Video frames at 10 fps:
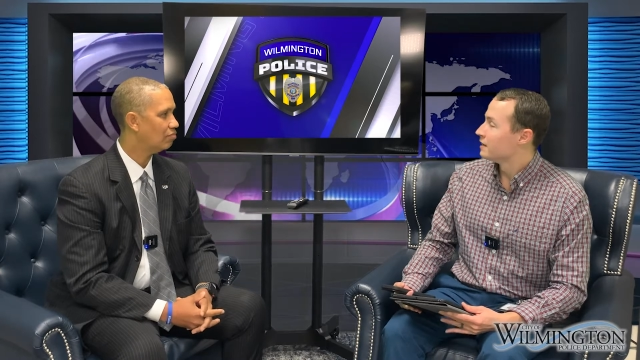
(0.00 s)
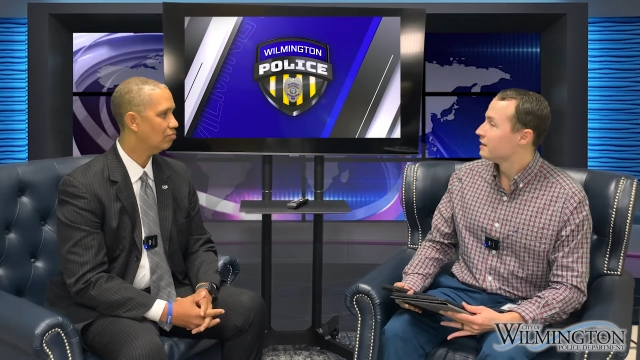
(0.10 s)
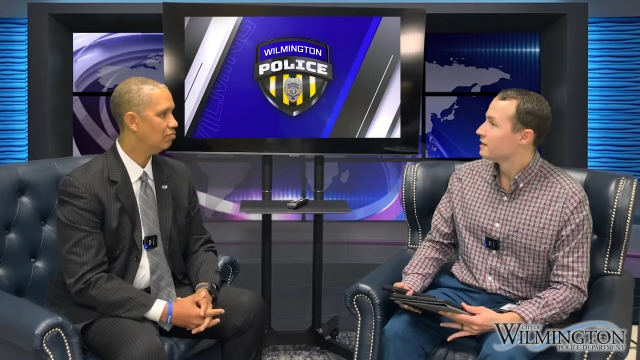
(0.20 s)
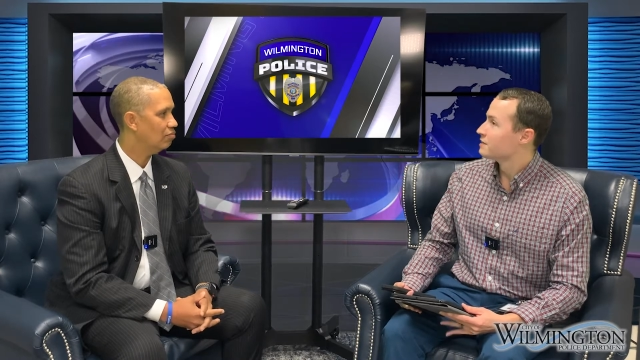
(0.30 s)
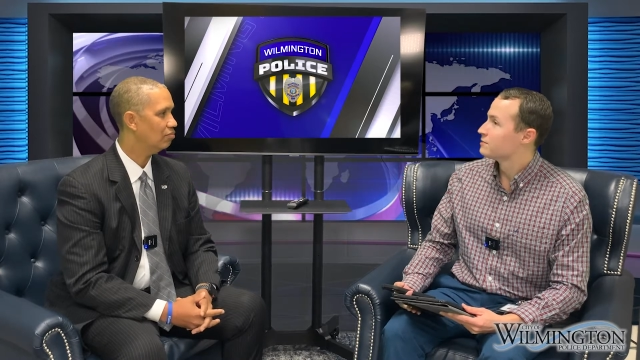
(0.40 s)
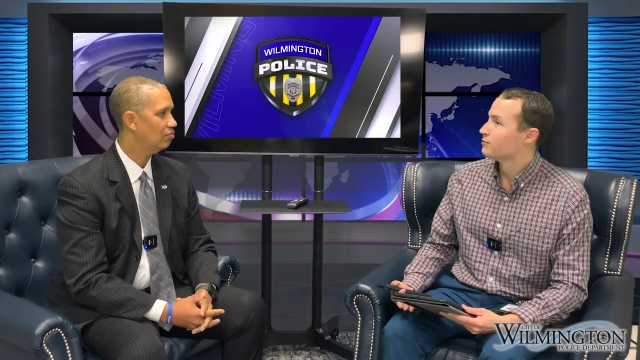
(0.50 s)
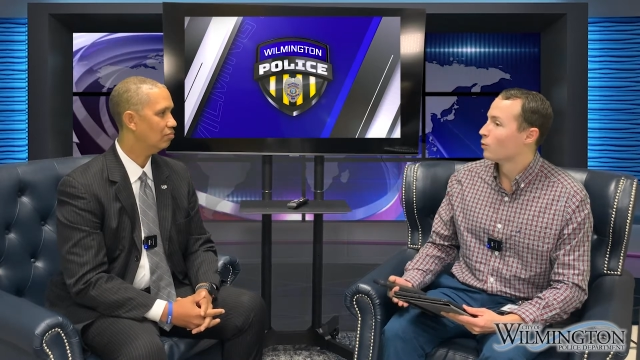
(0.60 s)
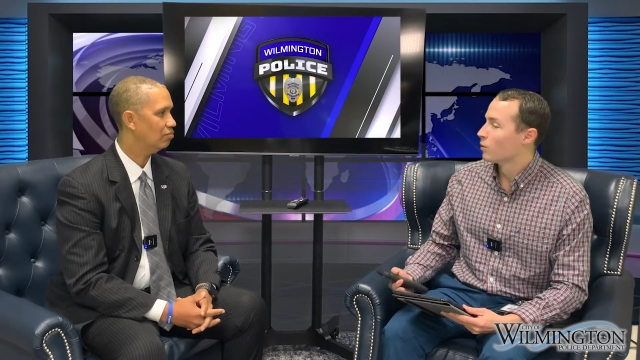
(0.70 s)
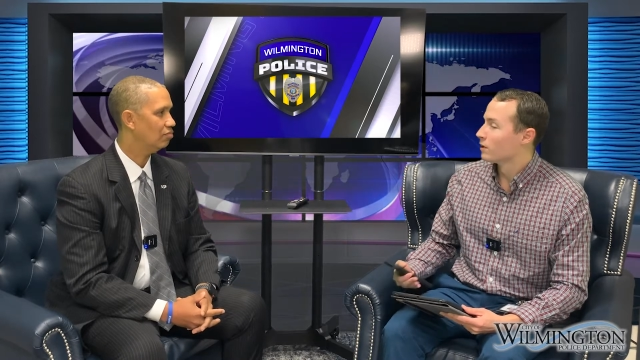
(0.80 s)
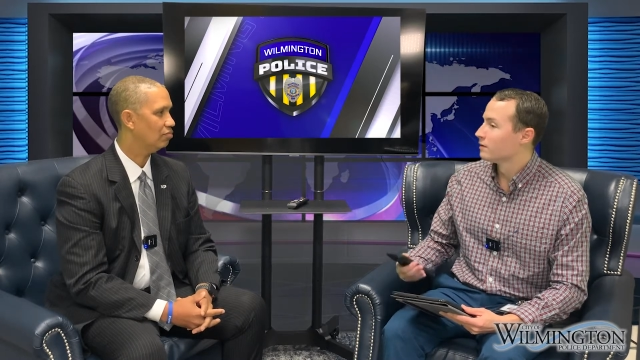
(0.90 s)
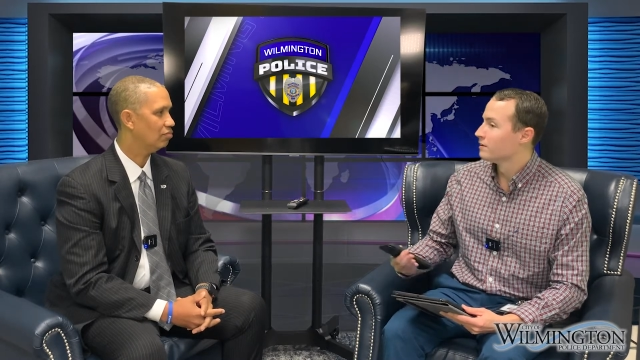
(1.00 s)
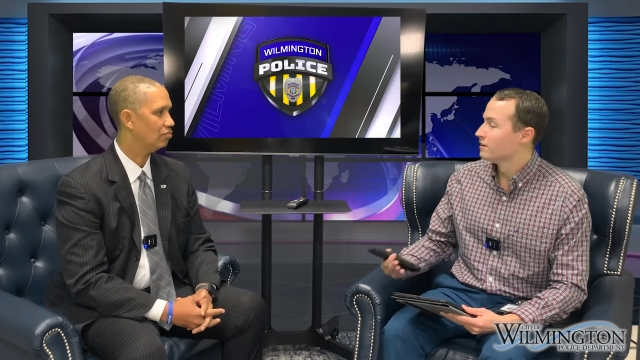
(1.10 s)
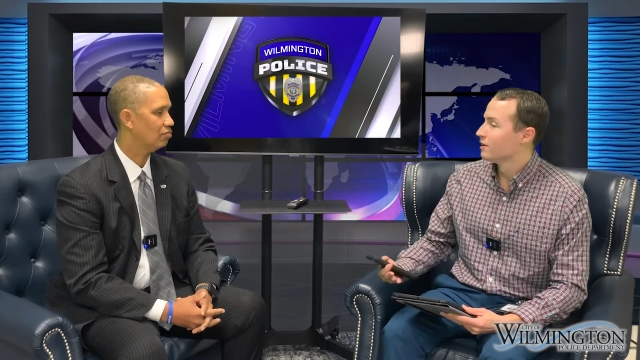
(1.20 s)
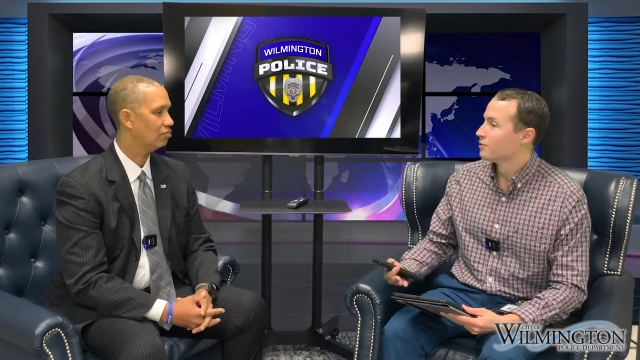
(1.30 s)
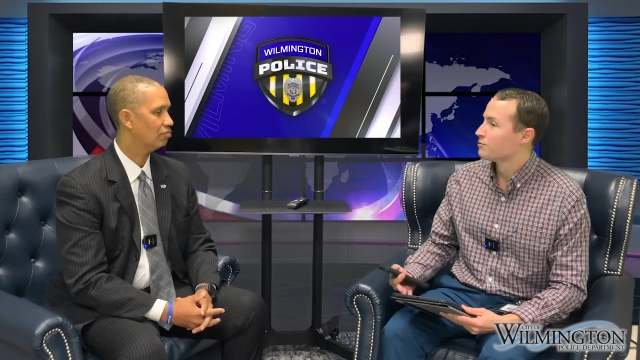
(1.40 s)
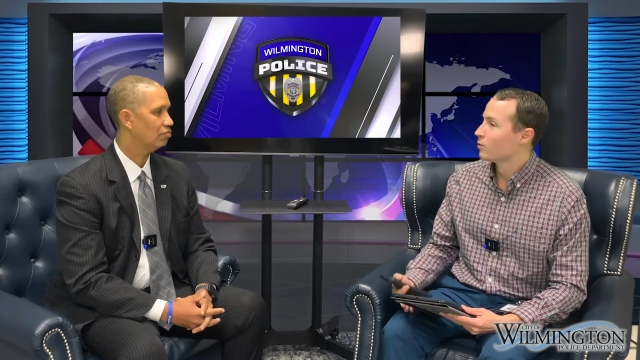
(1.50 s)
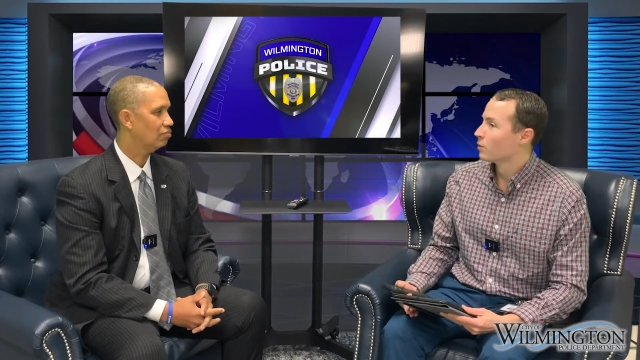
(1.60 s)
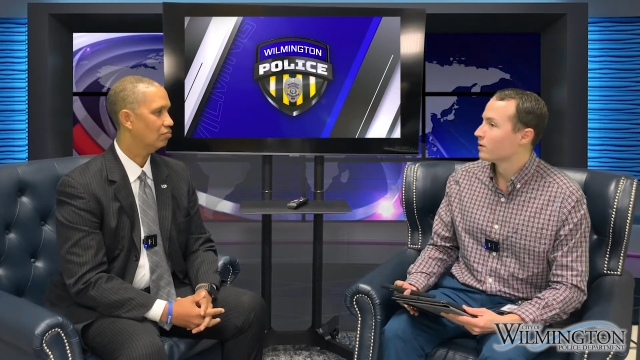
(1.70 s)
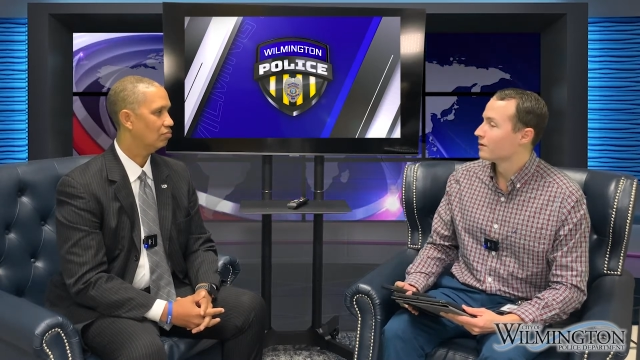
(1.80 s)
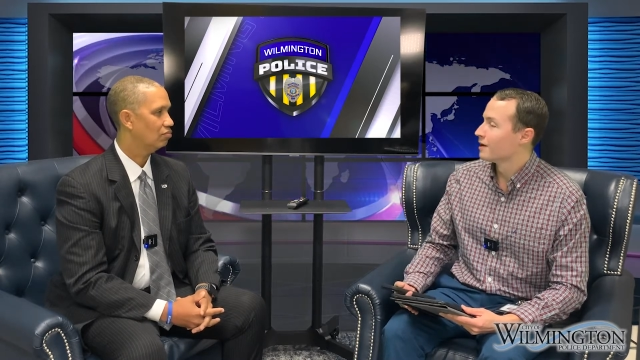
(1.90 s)
Speaker 1: is for, you know,
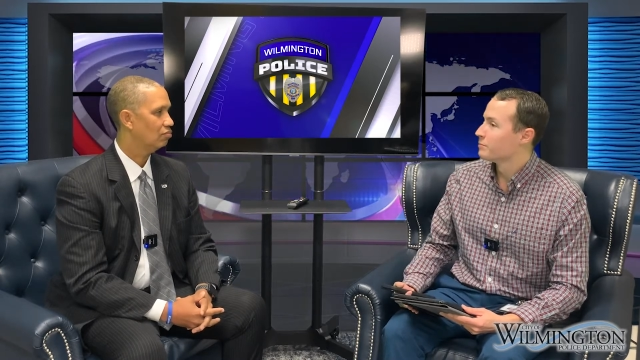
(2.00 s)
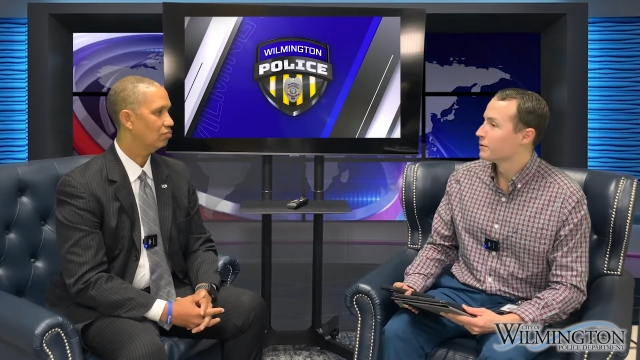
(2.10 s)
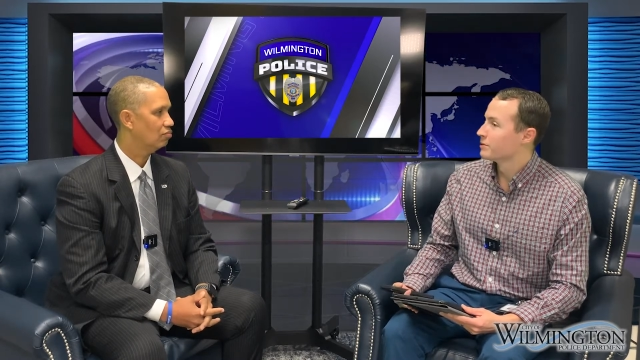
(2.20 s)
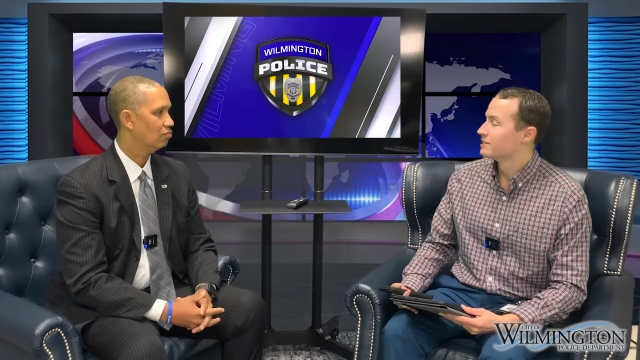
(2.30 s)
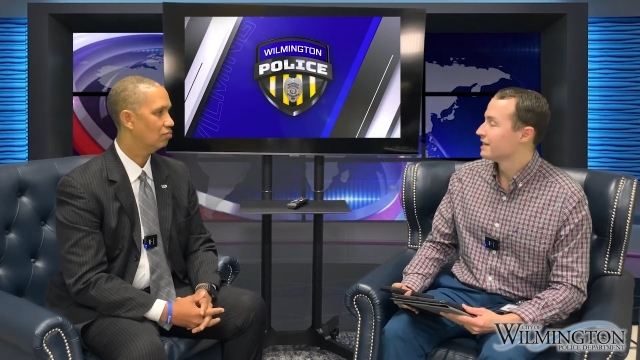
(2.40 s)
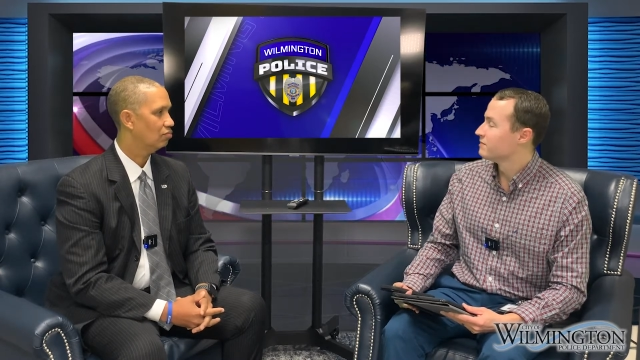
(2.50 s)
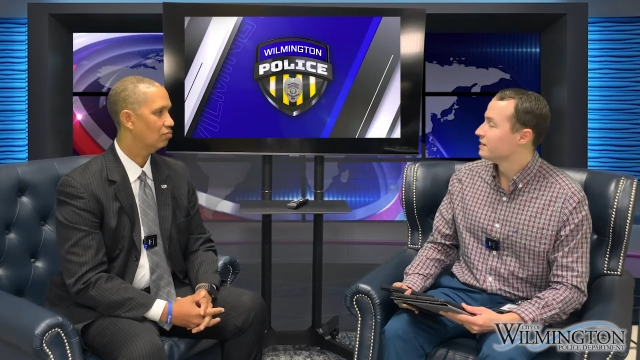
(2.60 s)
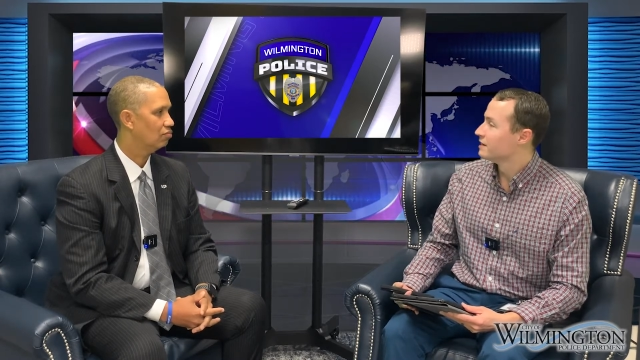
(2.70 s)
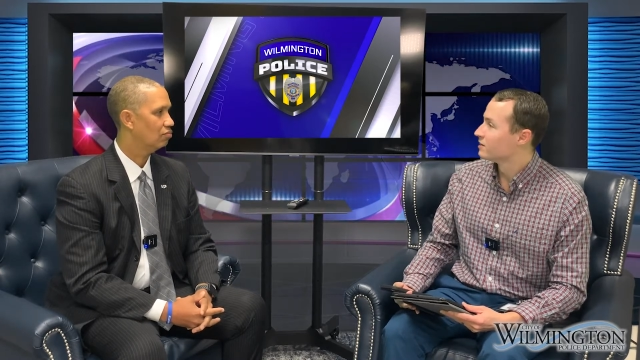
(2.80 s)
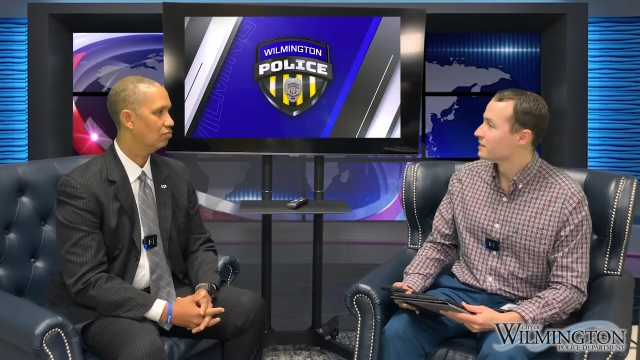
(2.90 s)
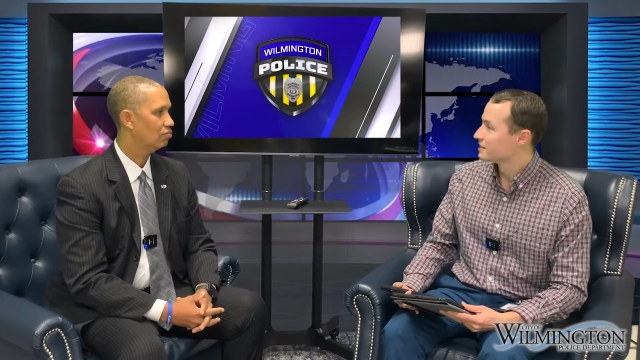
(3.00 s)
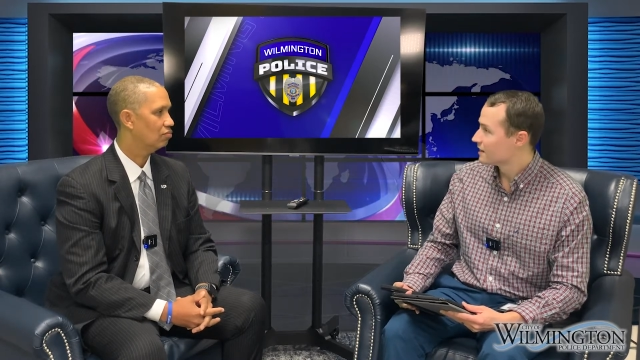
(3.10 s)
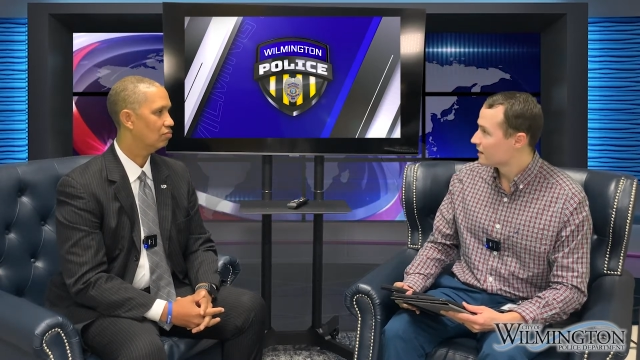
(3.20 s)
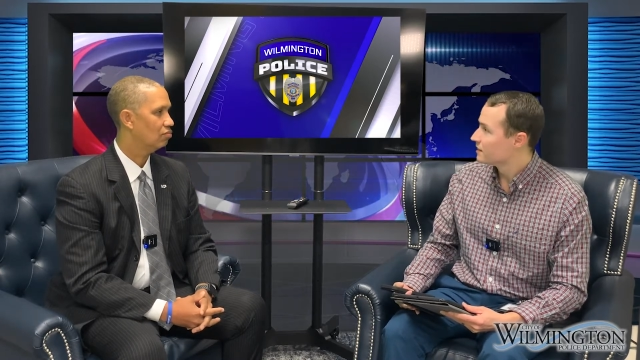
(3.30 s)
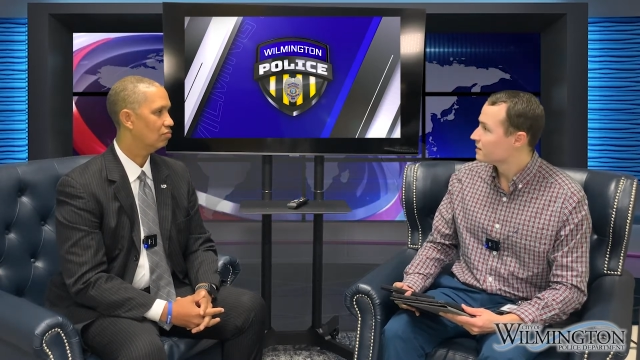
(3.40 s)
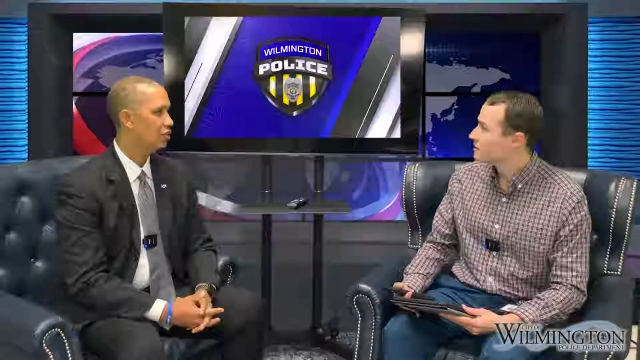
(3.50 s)
for uh, public safety here in the state.